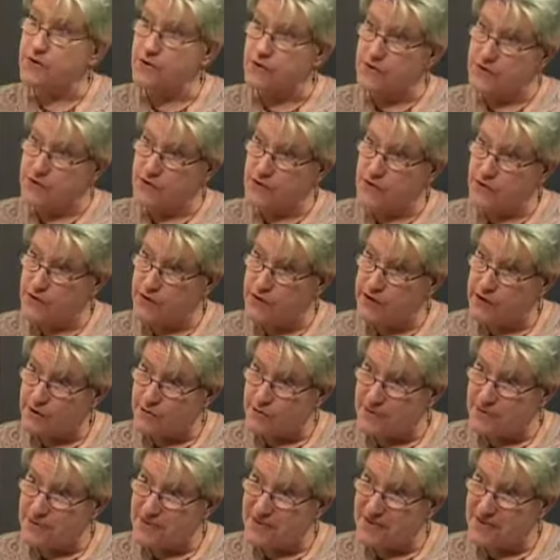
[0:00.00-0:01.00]
the
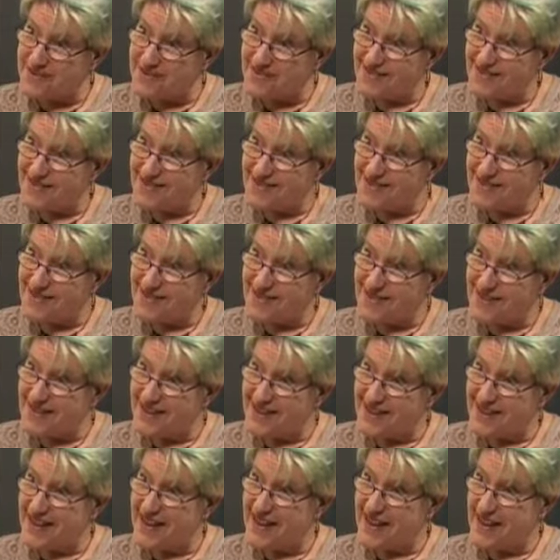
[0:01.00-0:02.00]
trainer,
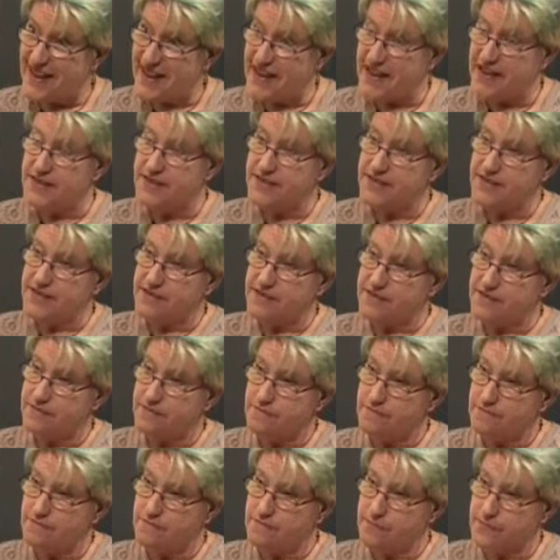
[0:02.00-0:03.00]
has
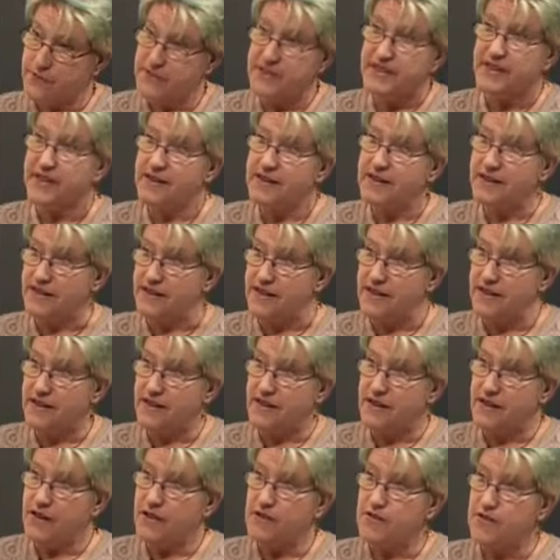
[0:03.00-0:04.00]
presented,
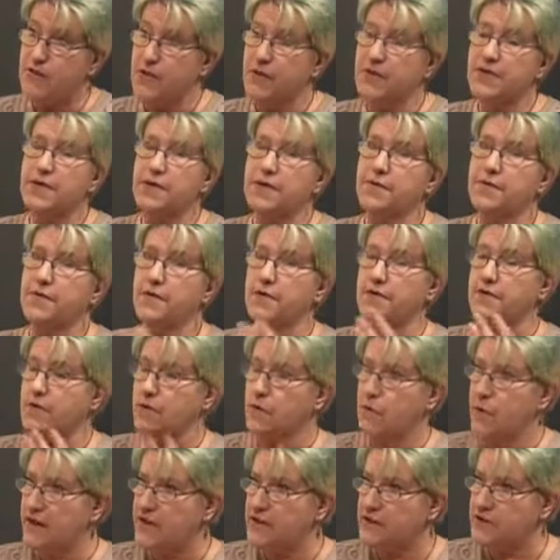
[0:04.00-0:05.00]
so that if there's a
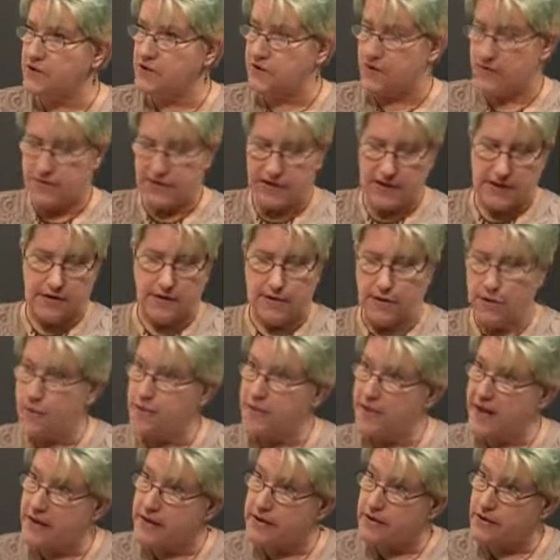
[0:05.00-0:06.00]
question, they can go
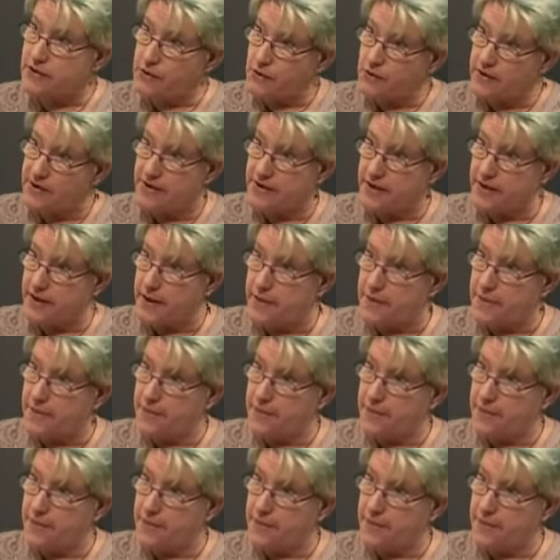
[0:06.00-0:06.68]
back and look it up.